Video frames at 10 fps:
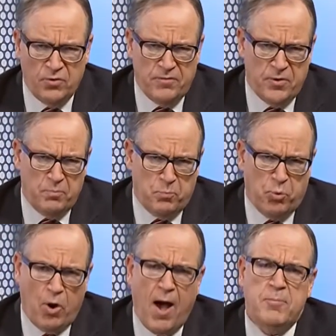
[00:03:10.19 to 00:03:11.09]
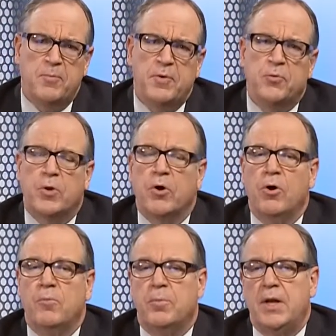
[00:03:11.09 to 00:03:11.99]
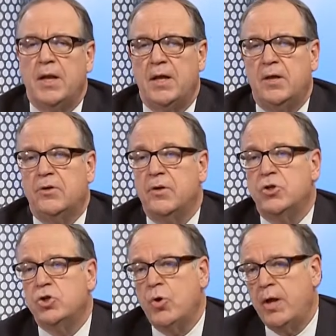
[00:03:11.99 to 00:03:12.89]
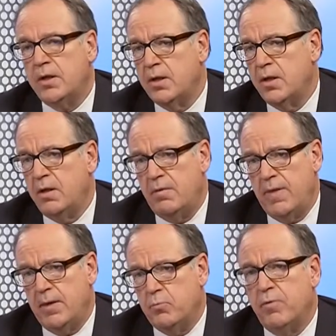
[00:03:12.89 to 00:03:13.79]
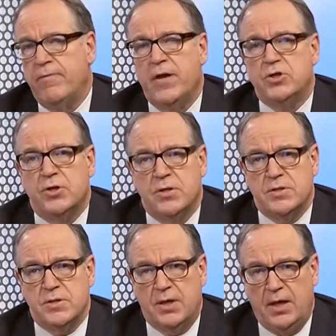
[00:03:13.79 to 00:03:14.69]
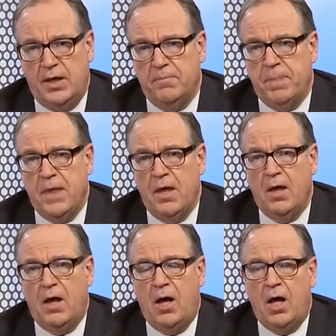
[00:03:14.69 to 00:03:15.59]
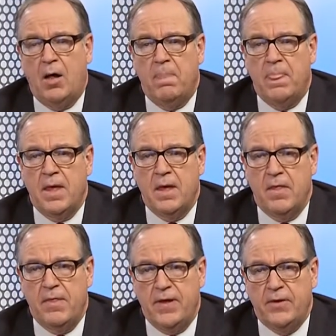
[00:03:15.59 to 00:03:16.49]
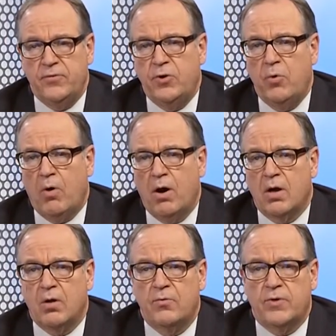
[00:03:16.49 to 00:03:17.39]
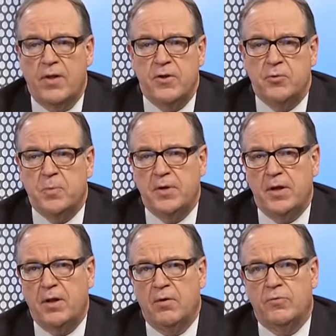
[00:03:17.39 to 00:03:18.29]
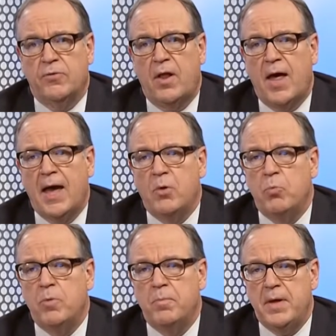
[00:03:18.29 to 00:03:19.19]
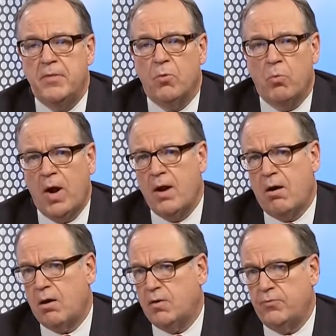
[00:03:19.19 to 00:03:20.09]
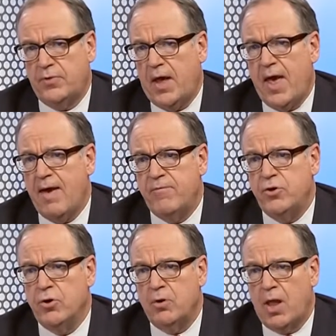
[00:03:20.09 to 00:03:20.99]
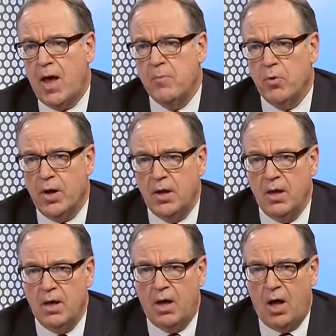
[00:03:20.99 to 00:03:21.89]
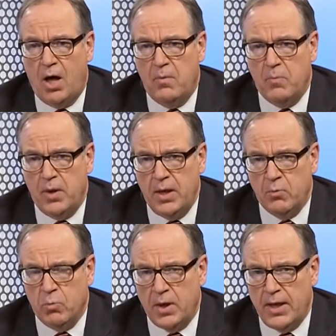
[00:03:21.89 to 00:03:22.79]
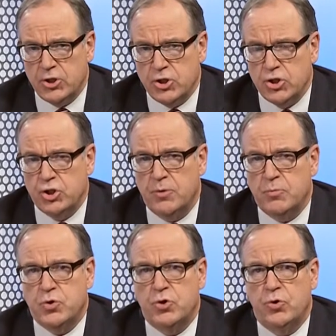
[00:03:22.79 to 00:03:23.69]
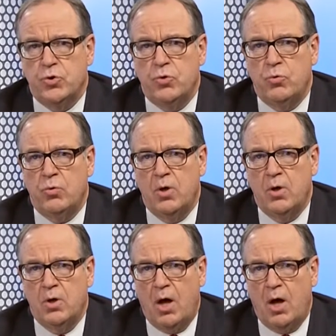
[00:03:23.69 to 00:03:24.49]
So if the problem is recurrent bleeding into the joint, then prevention is the key. These two articles on this particular slide would be the right articles to have in your library in relationship to